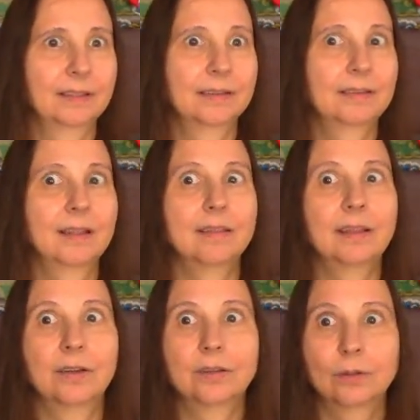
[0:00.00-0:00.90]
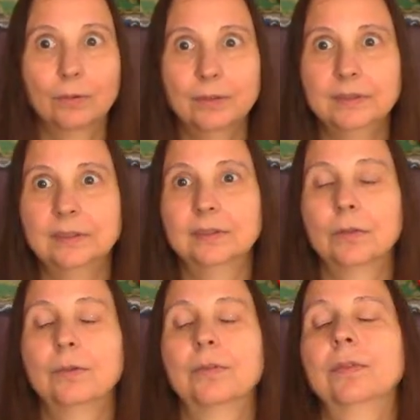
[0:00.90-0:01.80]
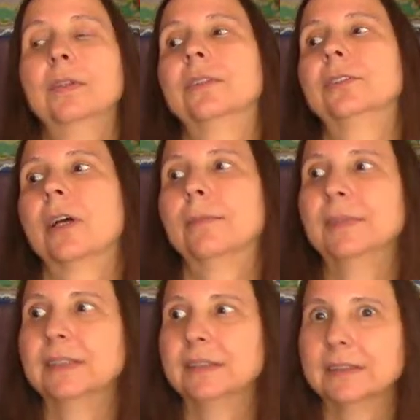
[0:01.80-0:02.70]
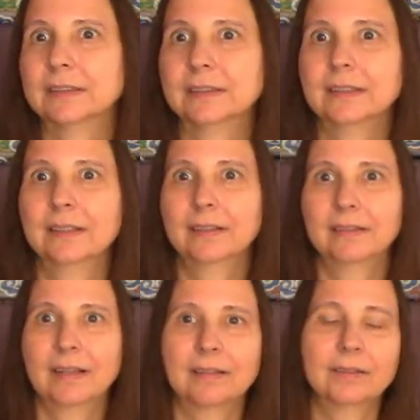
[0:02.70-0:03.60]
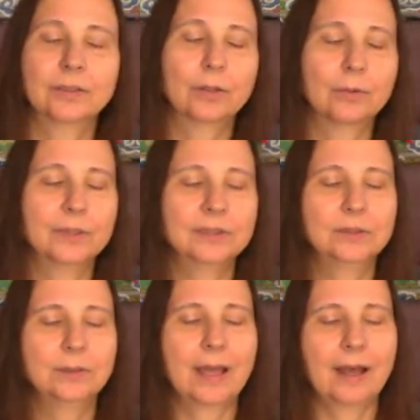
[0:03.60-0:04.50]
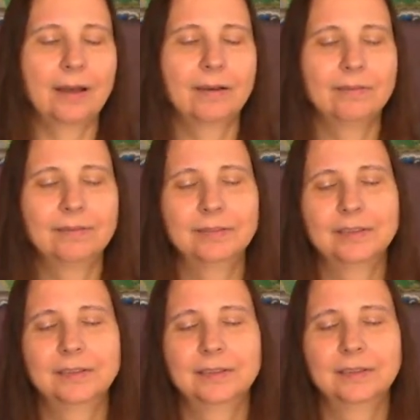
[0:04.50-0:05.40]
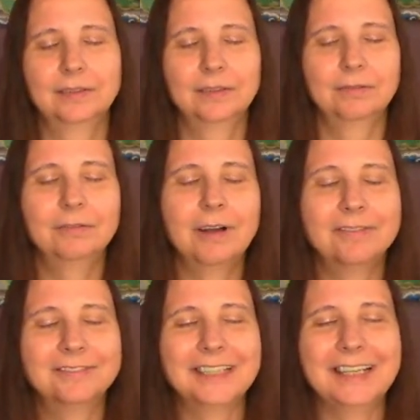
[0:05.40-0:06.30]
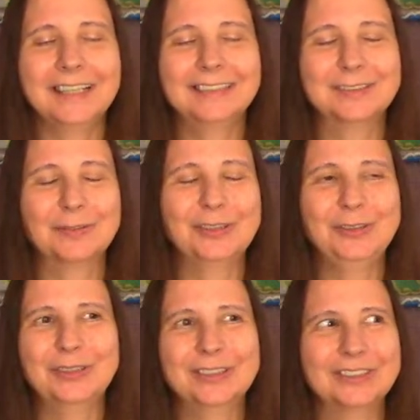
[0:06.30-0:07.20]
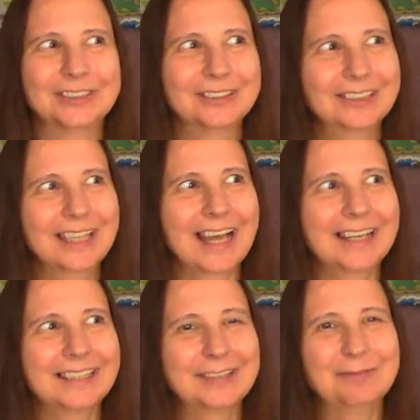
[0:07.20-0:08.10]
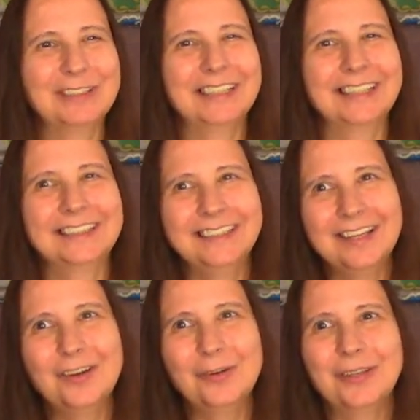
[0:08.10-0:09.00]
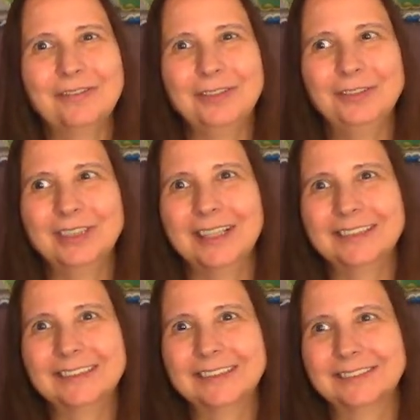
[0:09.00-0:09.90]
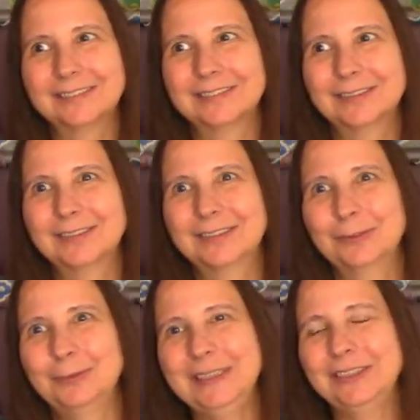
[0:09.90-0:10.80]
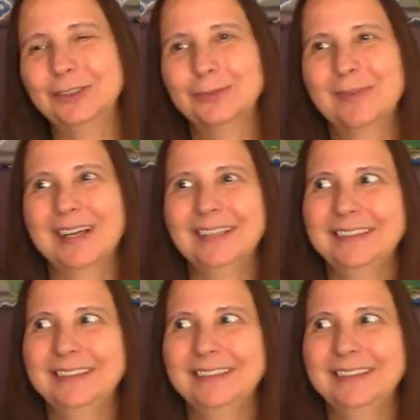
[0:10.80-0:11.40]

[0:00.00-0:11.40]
that they're going to go through their dramas, that they're going to have rough days where you can just look at it and be like, if you just tweaked your mind